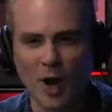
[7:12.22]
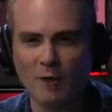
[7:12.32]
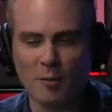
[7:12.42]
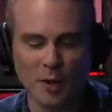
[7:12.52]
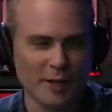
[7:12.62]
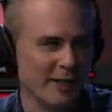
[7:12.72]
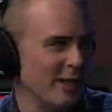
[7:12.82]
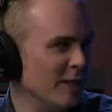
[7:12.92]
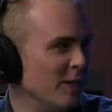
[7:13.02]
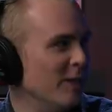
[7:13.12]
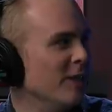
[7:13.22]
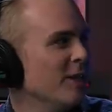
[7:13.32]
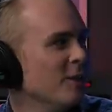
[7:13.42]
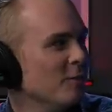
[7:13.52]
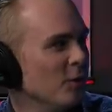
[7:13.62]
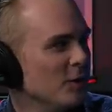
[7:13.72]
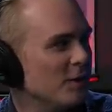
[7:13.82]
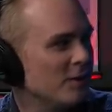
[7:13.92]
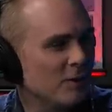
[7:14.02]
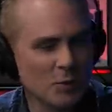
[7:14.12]
off-putting in the
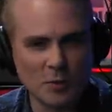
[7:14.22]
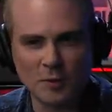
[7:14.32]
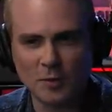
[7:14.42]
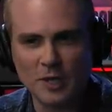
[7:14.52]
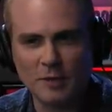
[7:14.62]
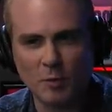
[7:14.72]
first 2, 3,